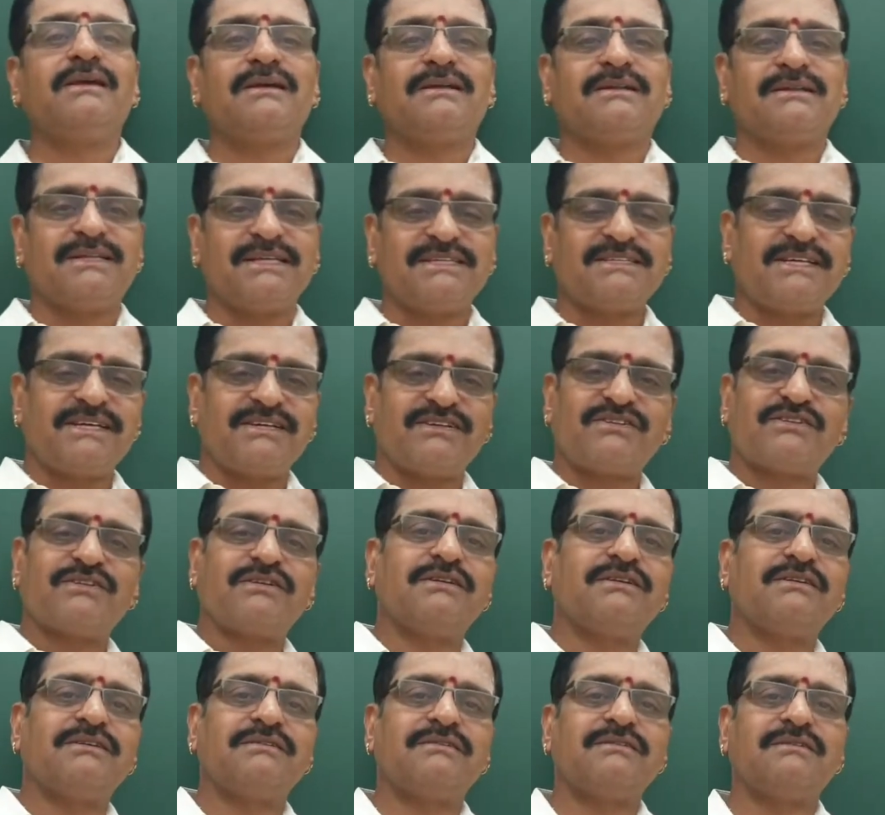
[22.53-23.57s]
This is
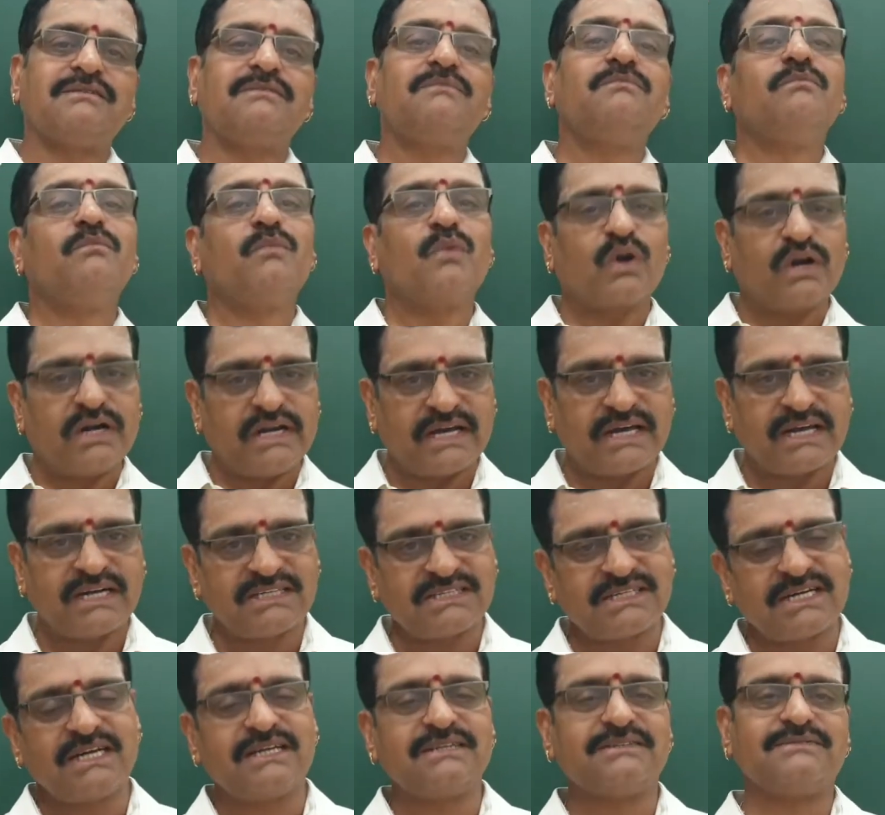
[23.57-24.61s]
Murali
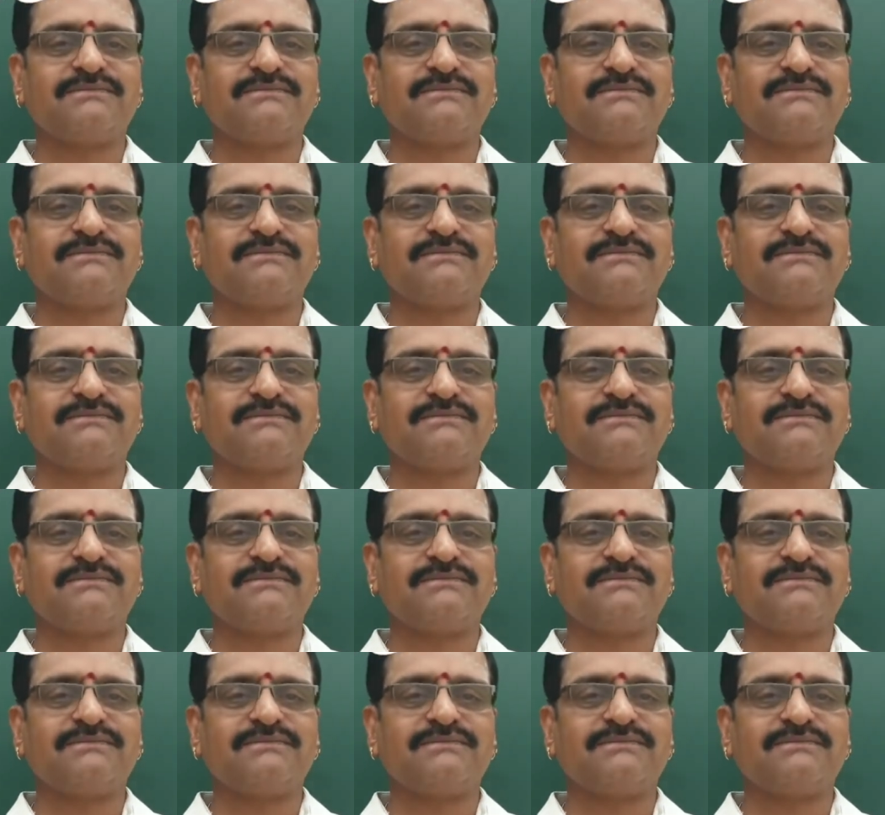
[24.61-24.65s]
Krishna.